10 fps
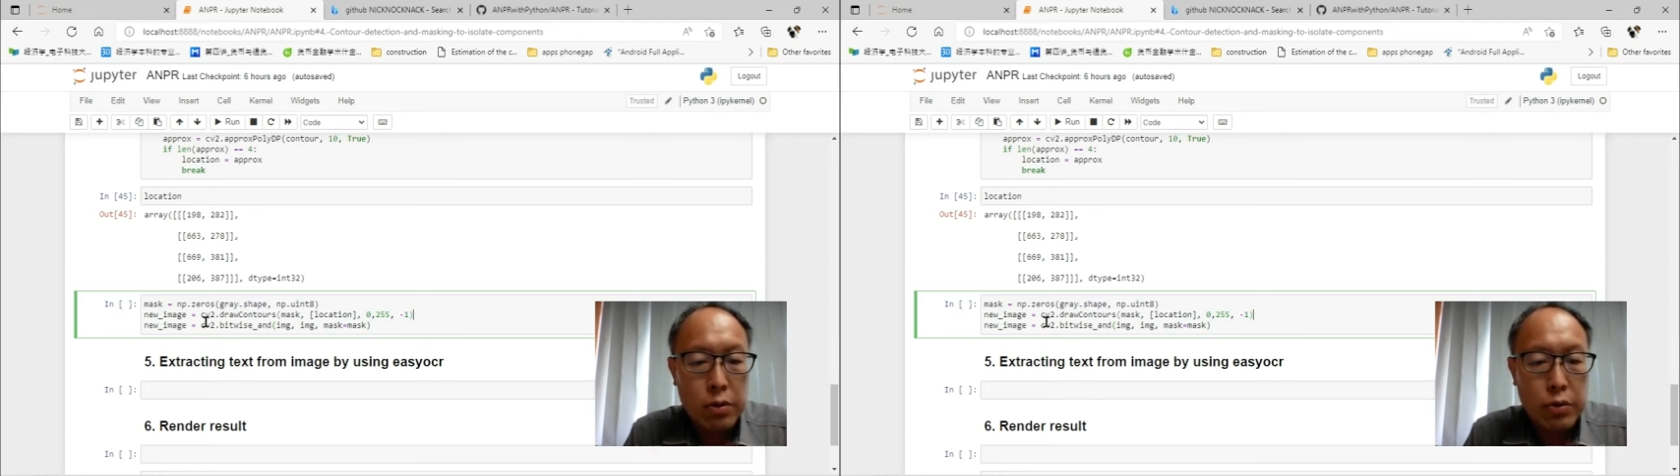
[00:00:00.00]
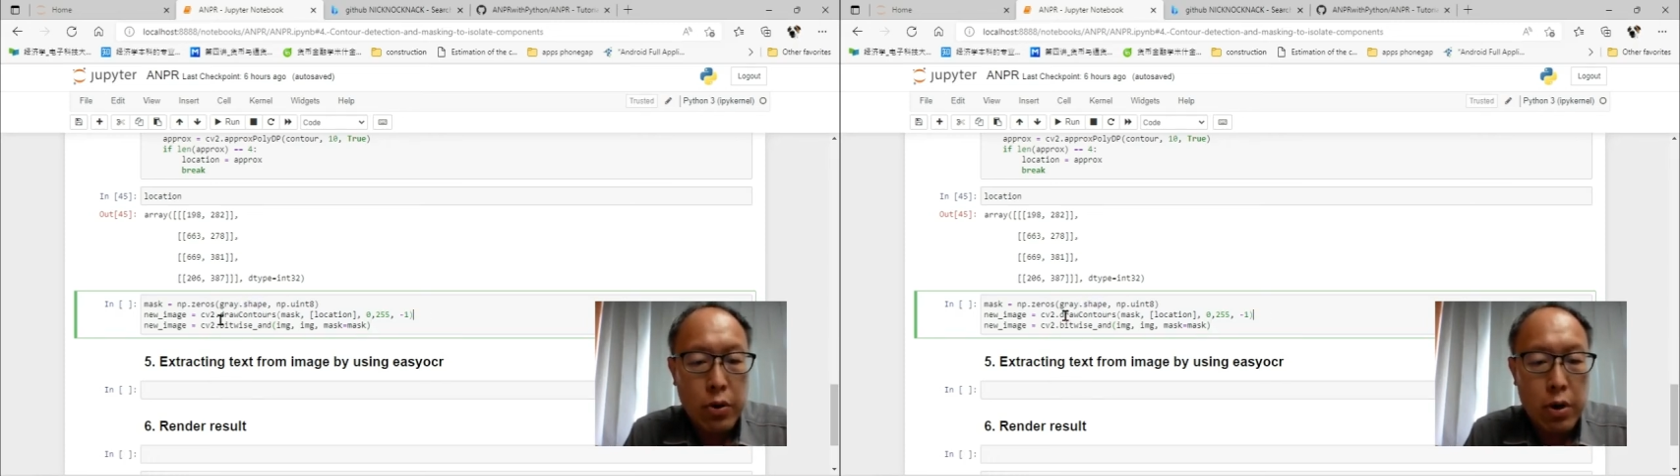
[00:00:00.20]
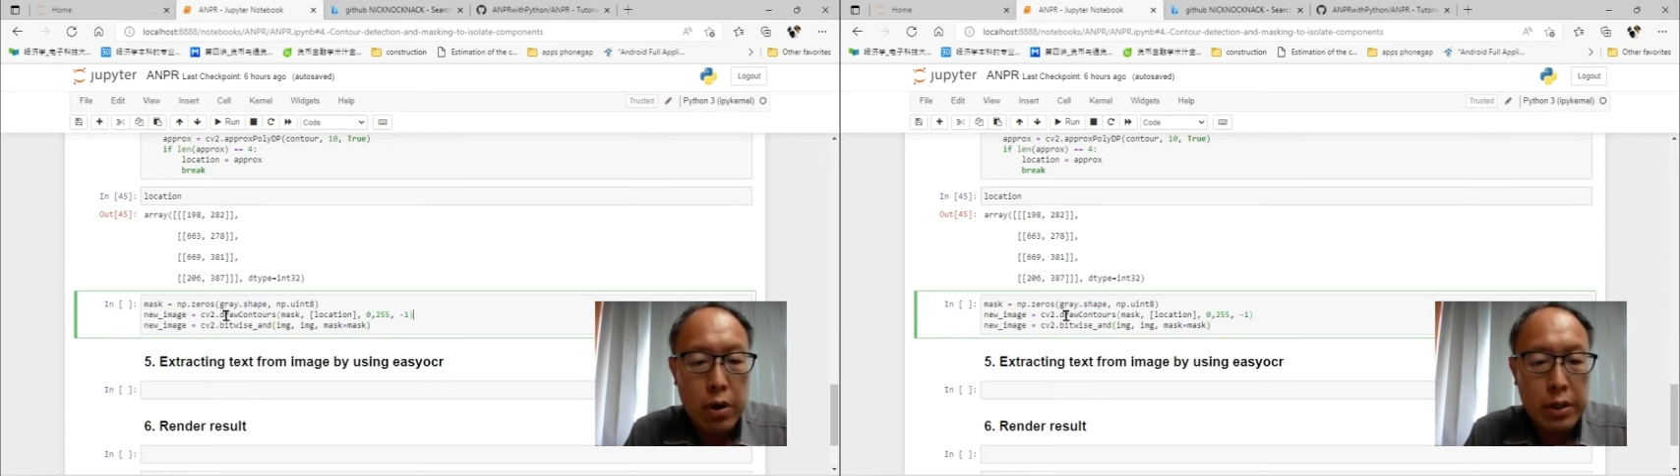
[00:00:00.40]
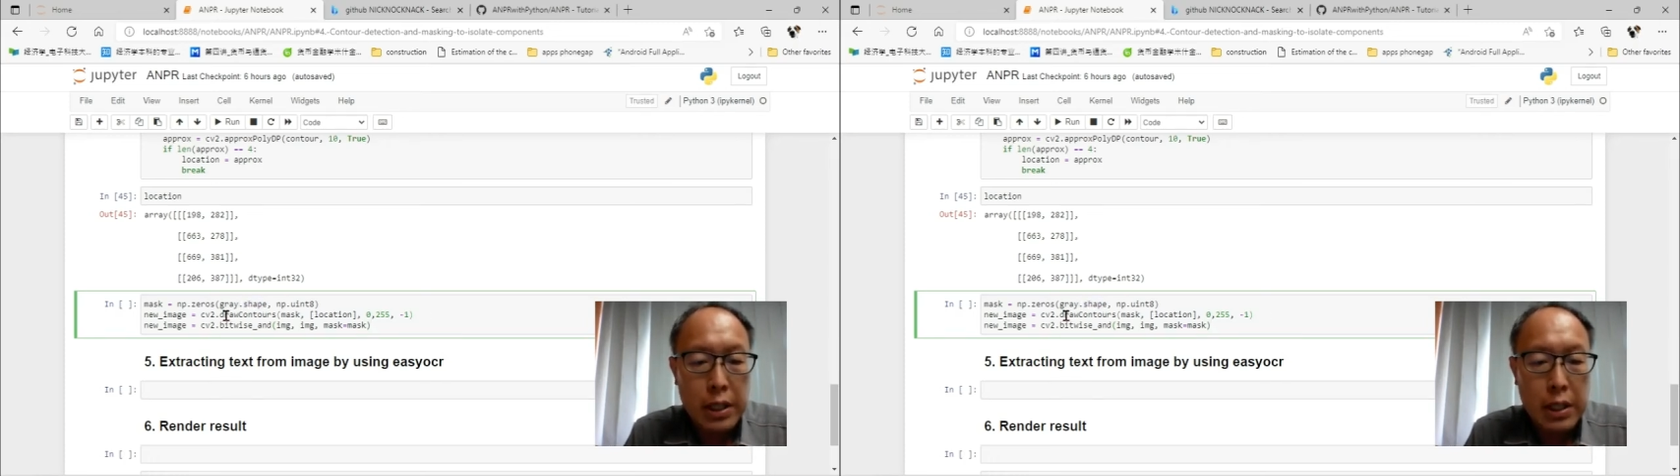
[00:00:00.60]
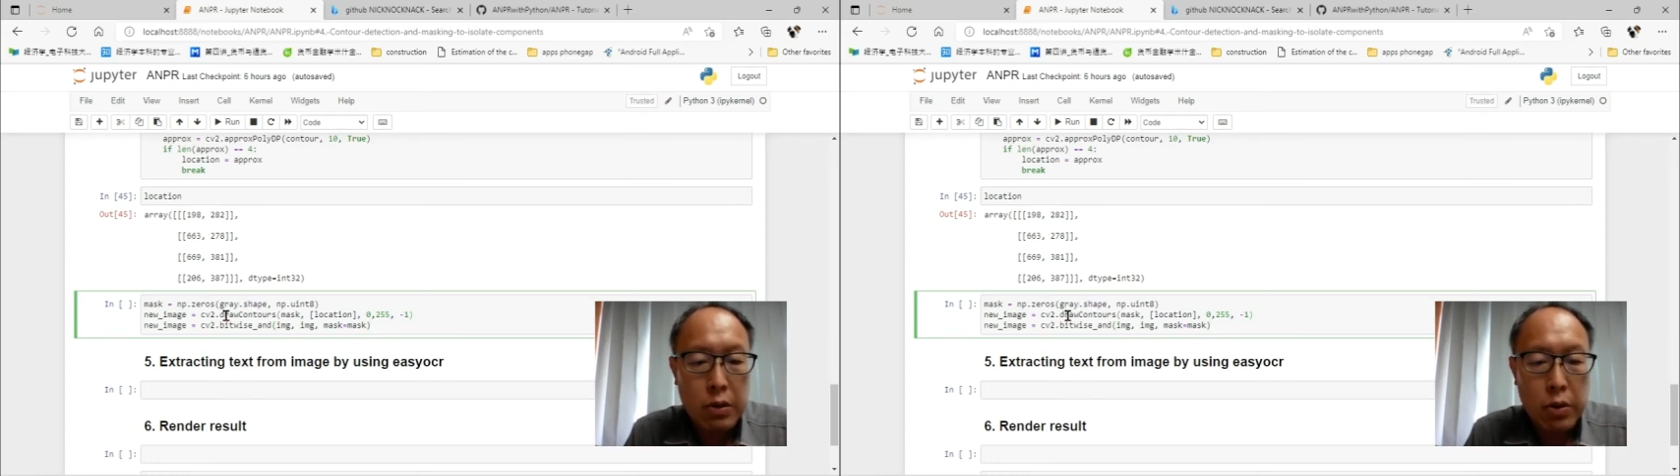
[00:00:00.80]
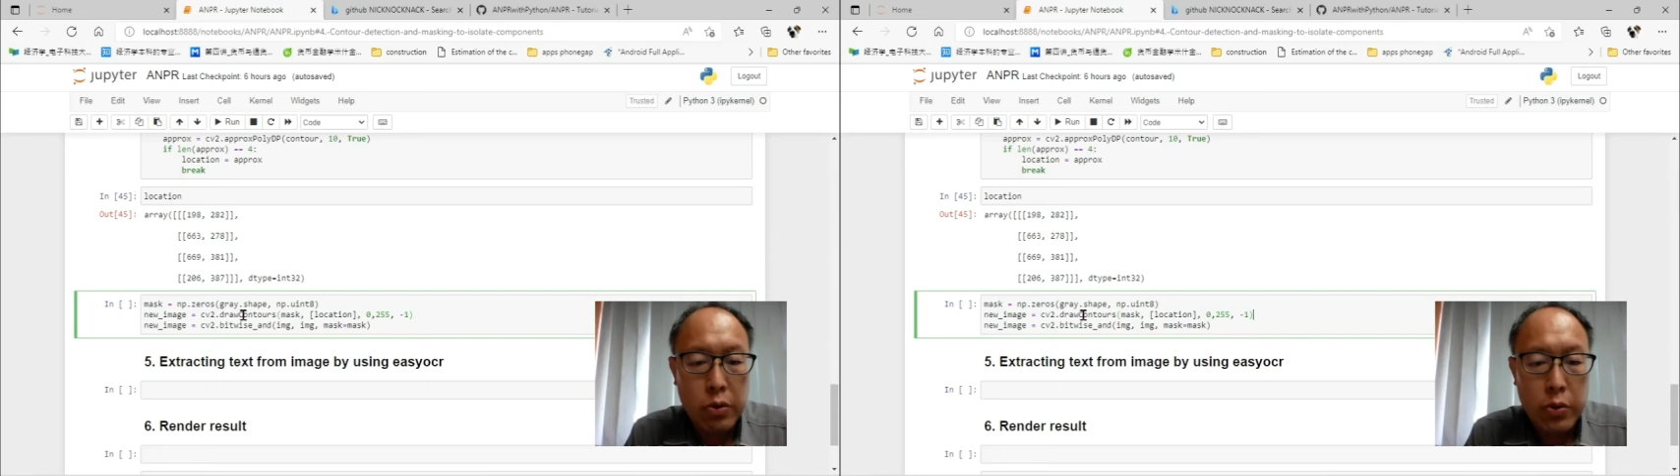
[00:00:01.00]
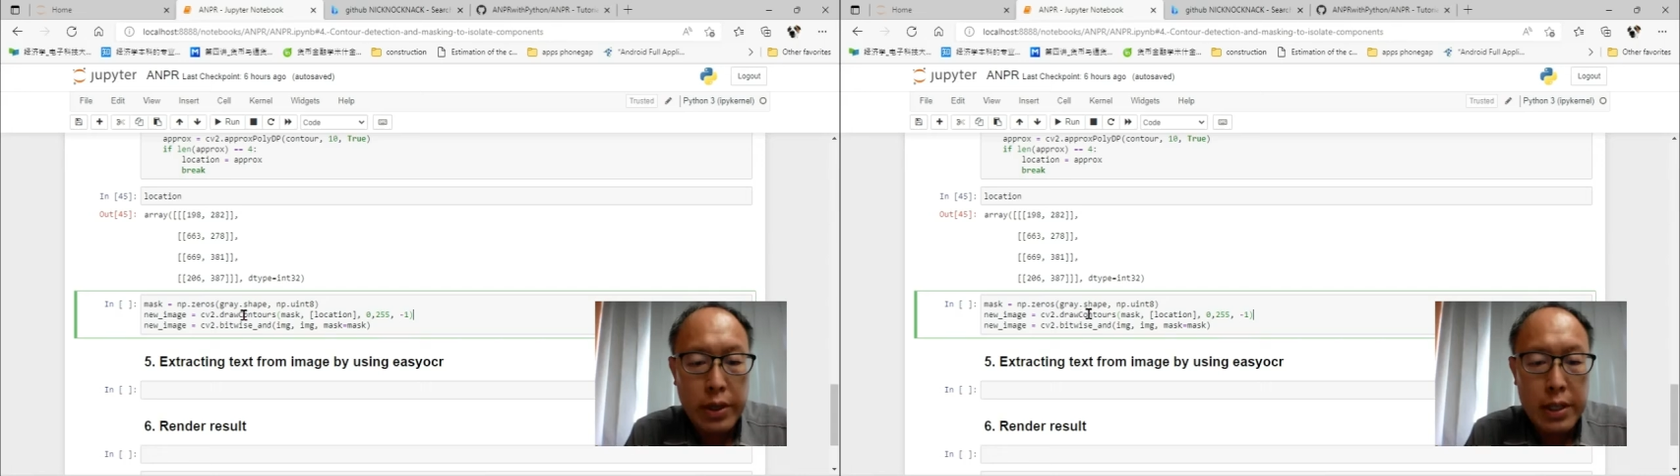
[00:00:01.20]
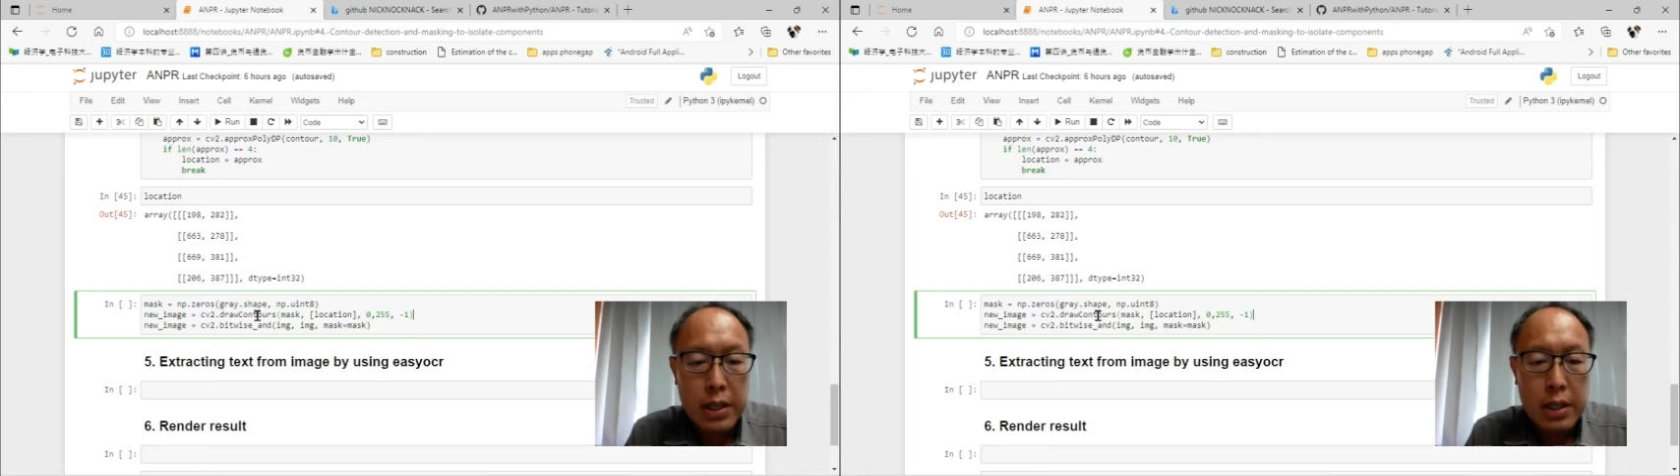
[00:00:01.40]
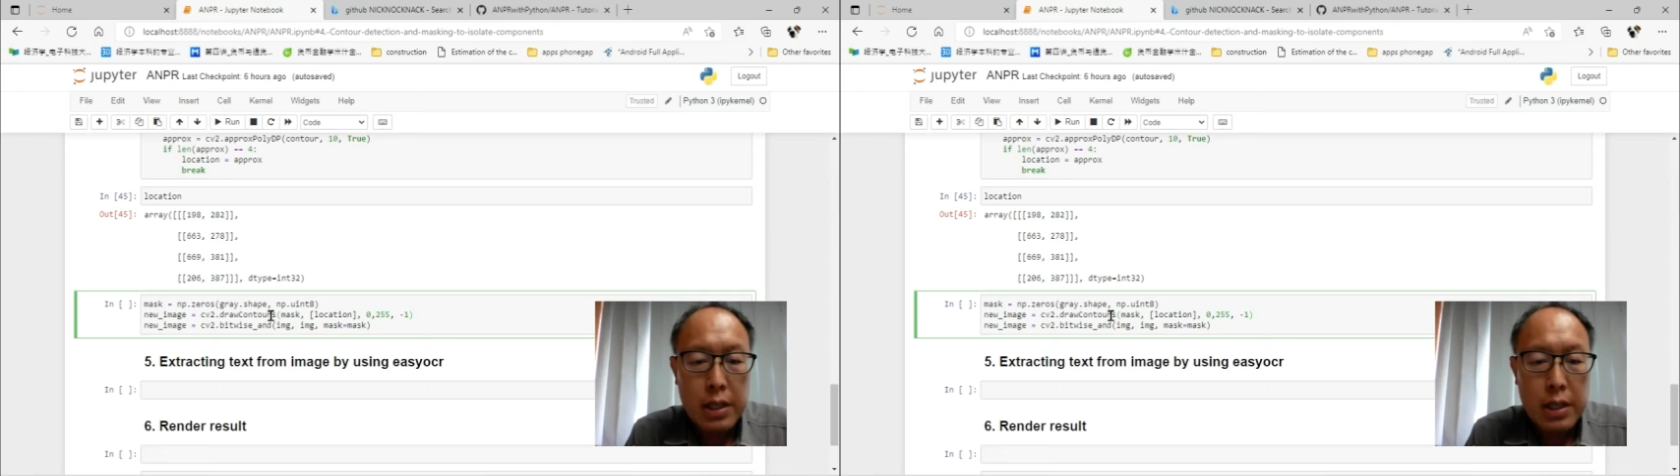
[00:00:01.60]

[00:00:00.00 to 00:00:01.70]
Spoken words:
draw the contour